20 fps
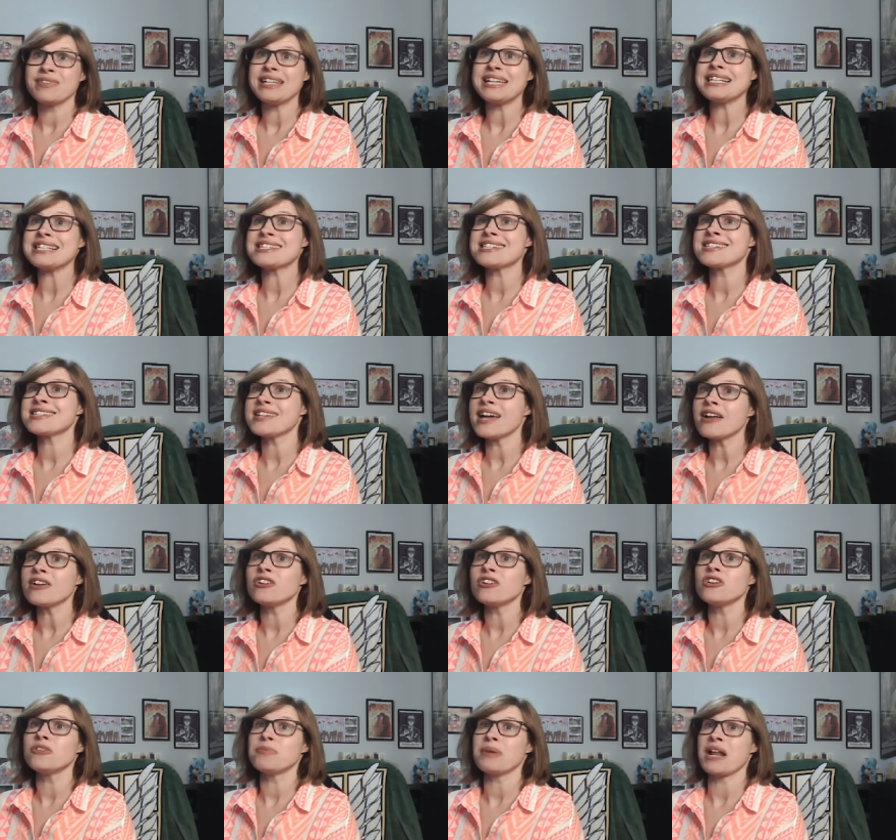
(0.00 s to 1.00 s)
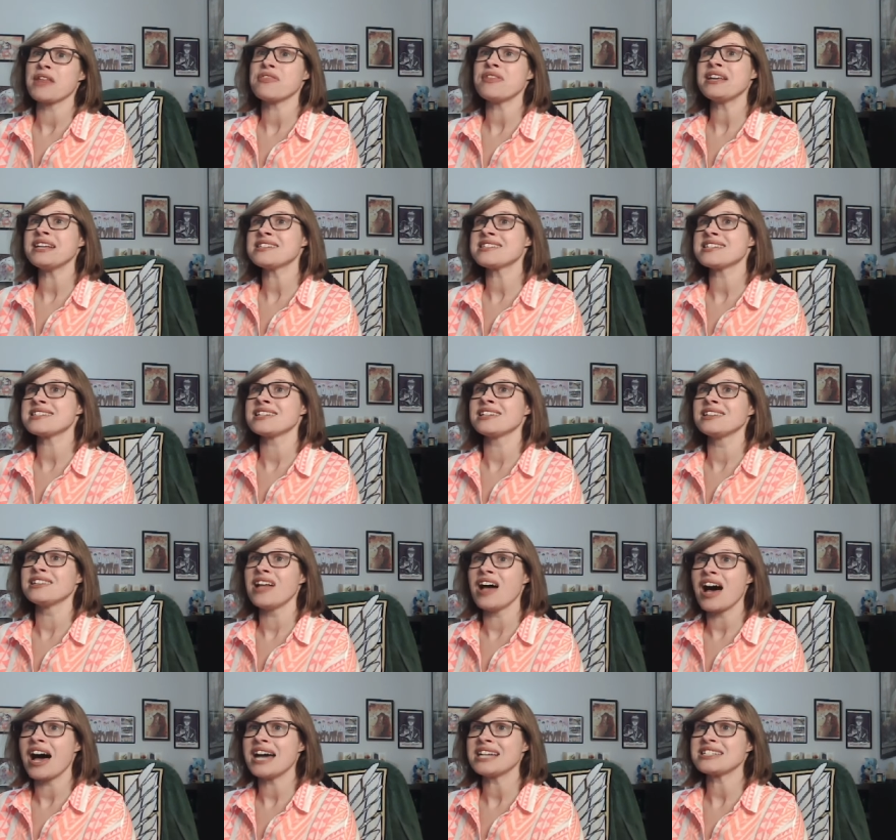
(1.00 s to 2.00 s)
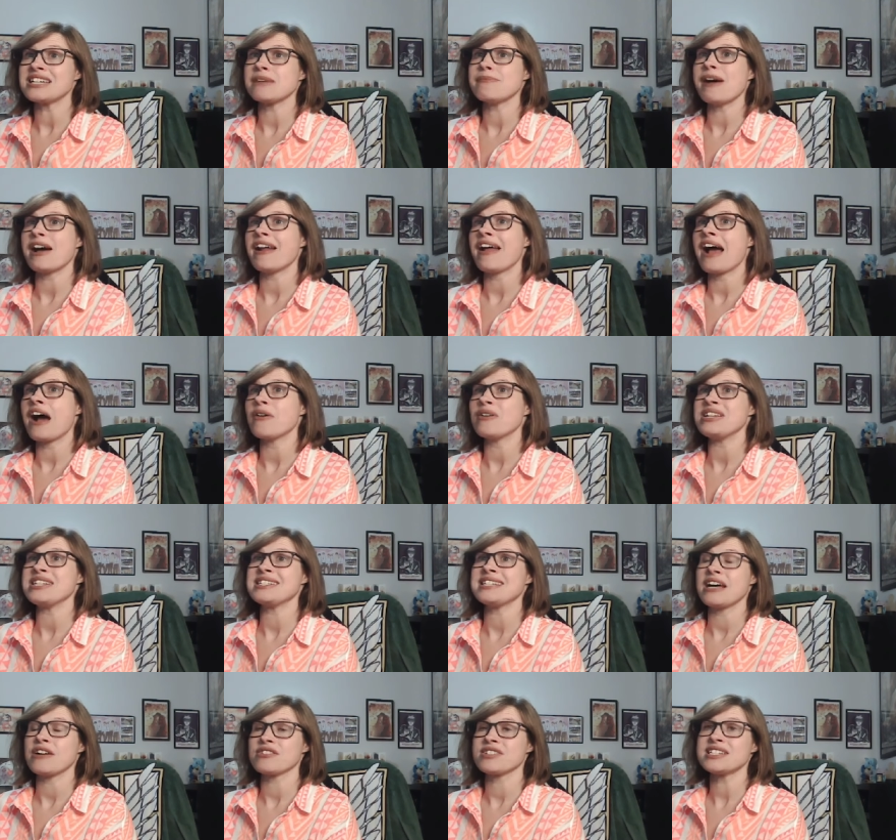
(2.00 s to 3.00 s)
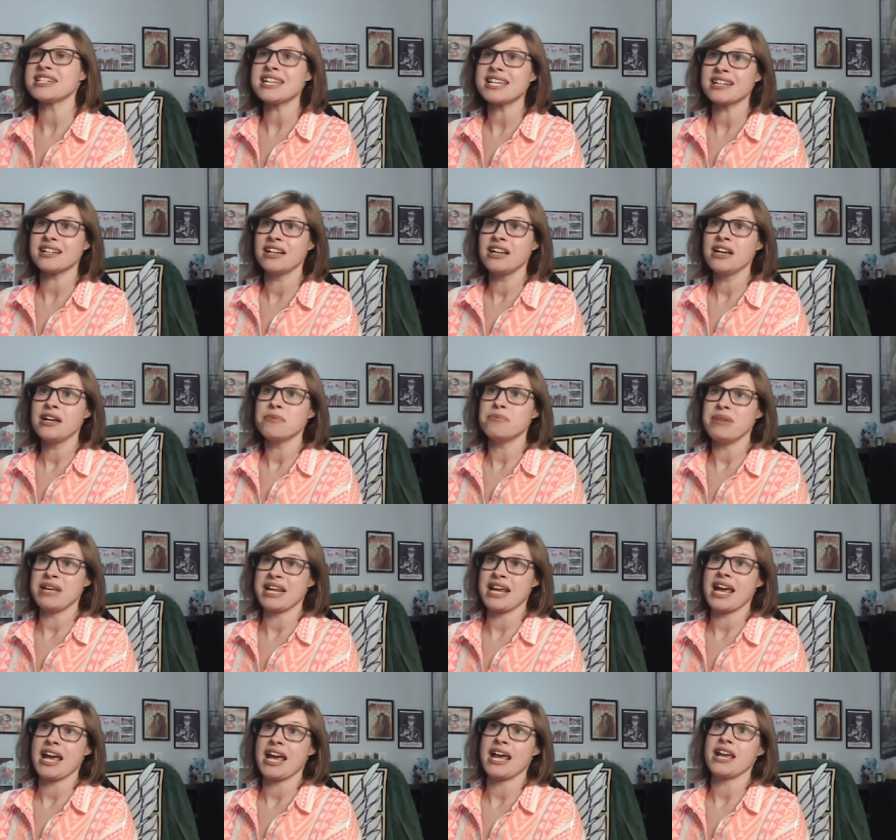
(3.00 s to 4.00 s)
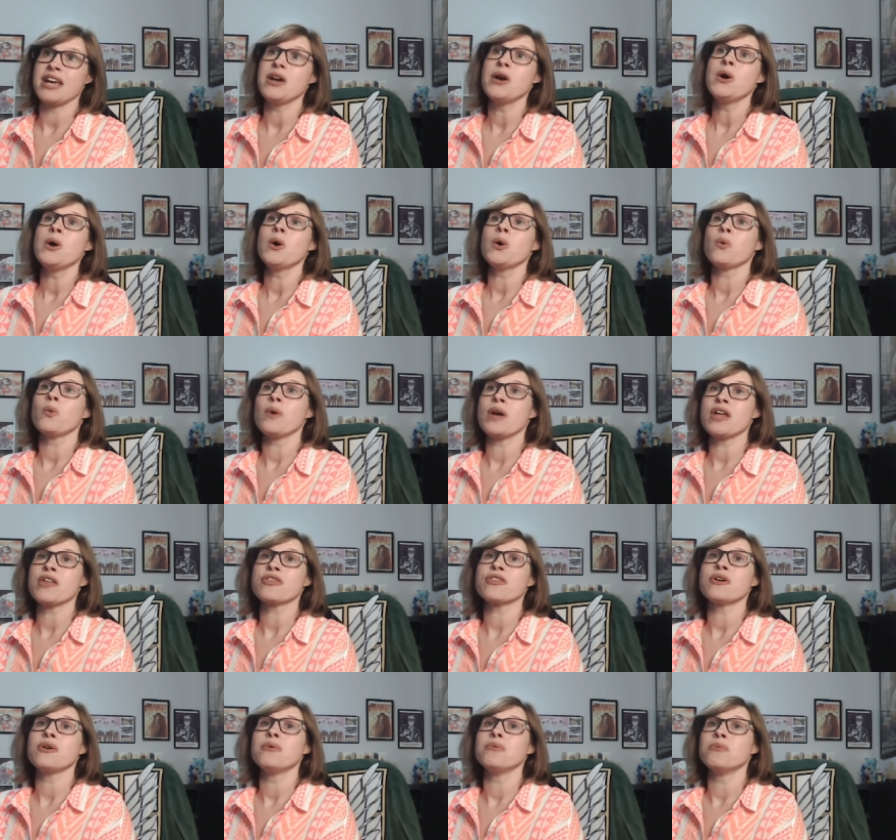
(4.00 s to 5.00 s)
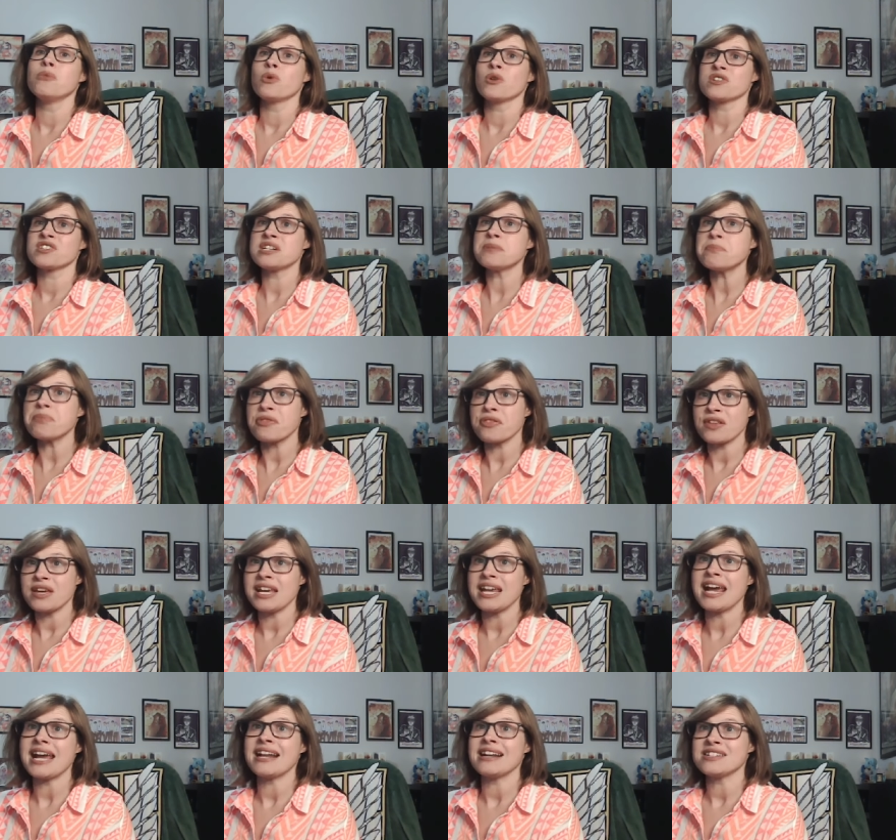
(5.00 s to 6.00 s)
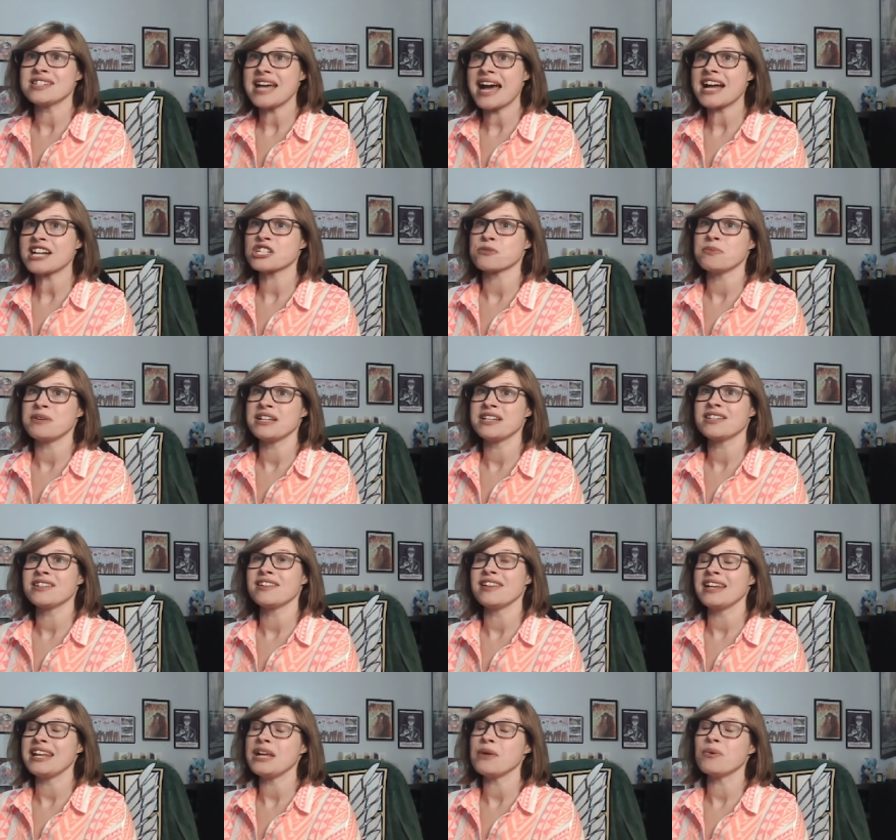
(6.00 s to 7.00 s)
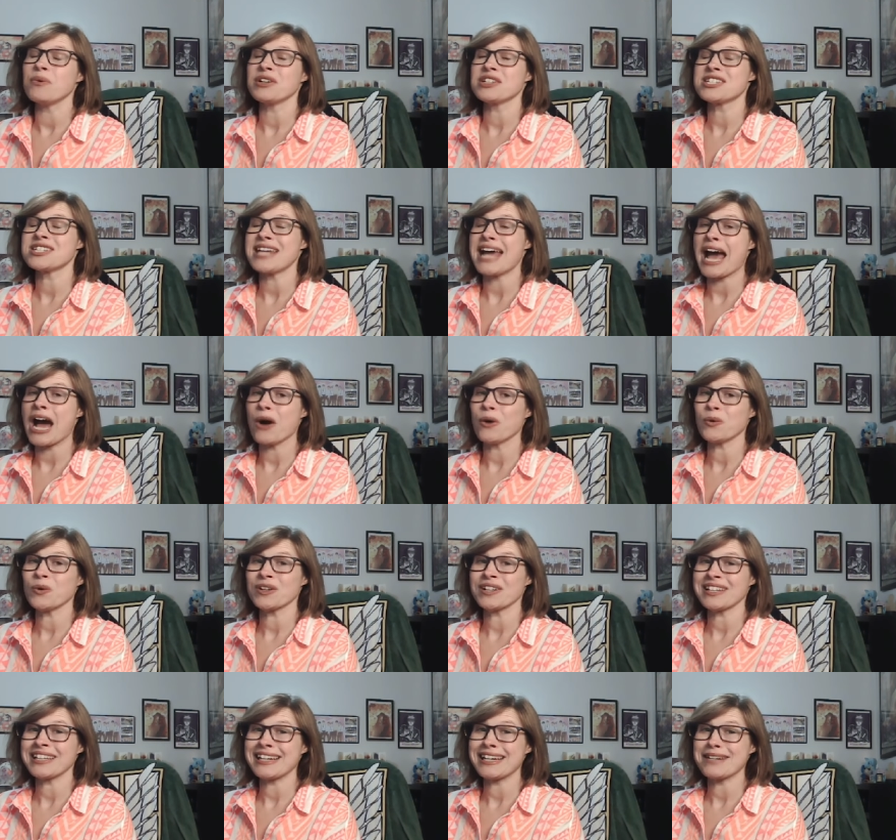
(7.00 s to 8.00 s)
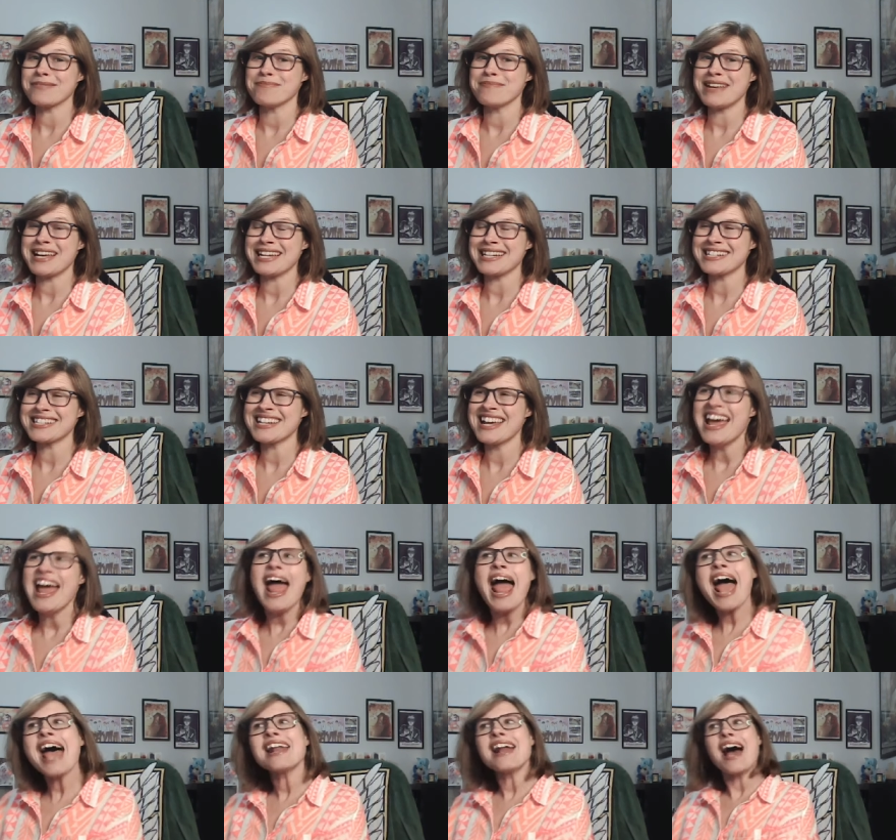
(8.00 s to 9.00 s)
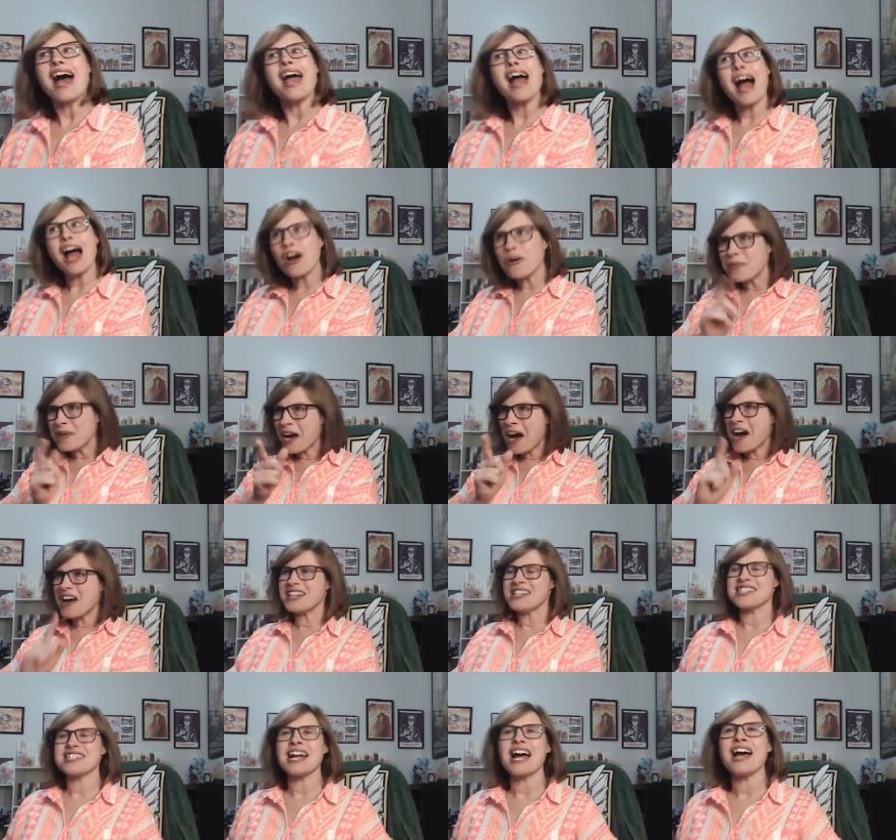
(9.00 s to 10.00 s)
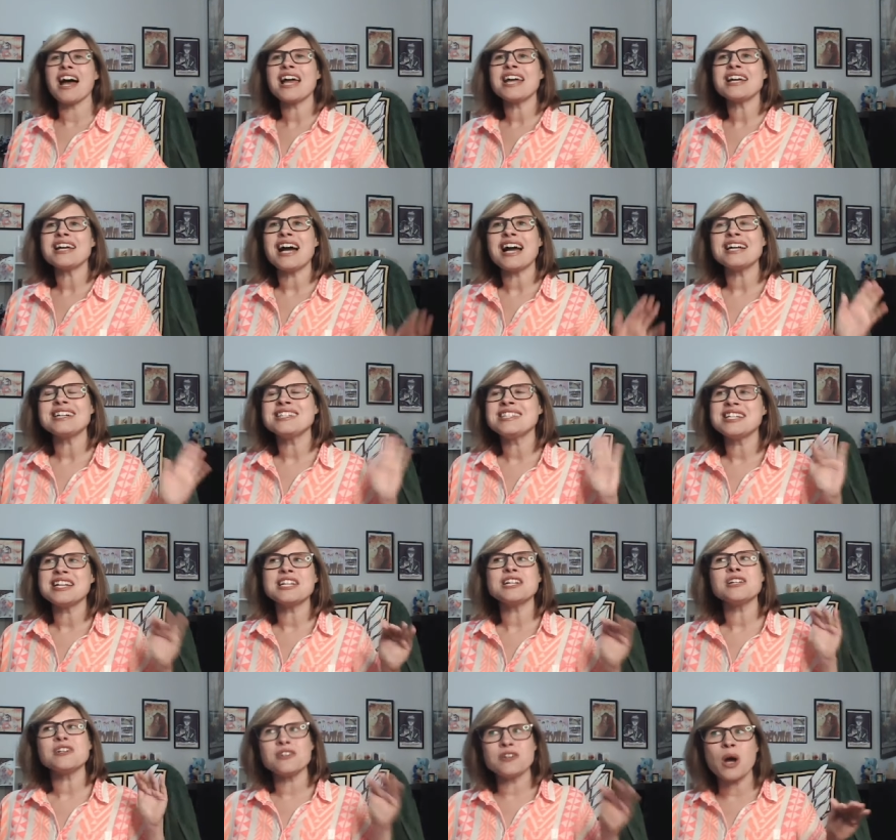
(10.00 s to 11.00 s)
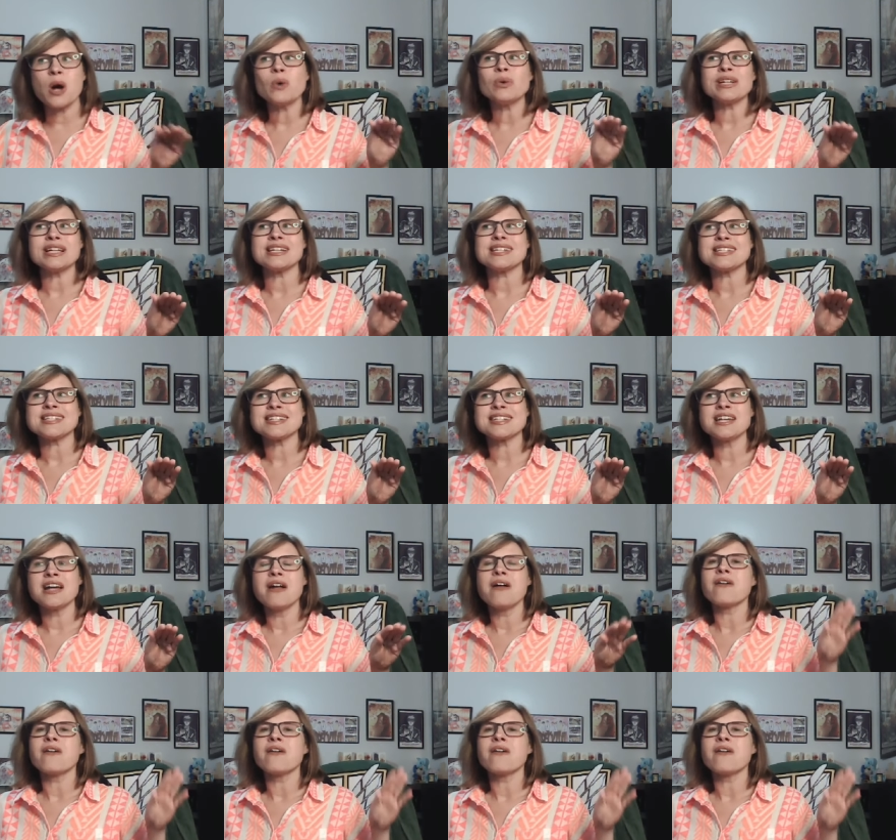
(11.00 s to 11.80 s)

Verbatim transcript: It's subtle, but I think it says a lot about how he's now seeing Binghe with more sympathy and attachment than he wants to outwardly admit. And I, I'll be honest, I, I didn't notice